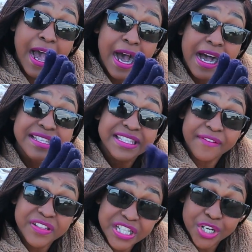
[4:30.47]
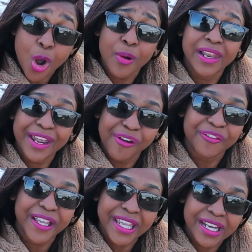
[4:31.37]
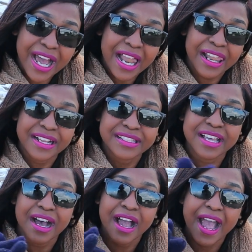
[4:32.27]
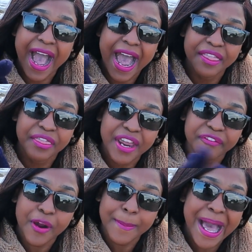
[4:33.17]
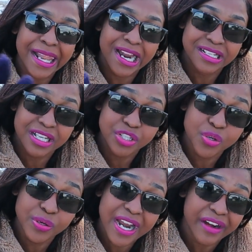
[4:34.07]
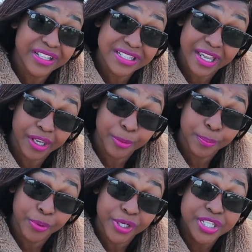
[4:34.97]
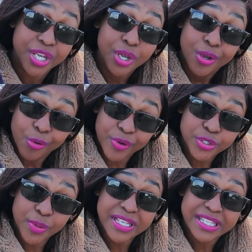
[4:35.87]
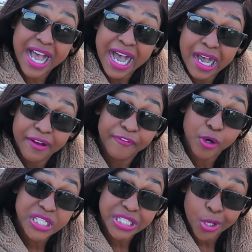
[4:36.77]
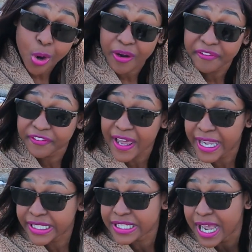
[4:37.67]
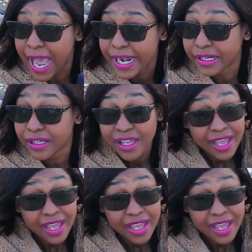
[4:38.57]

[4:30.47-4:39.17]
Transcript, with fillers: a seventeen hour layover in Atlanta, and then from Atlanta to Narita Airport, which was a fourteen hour flight. And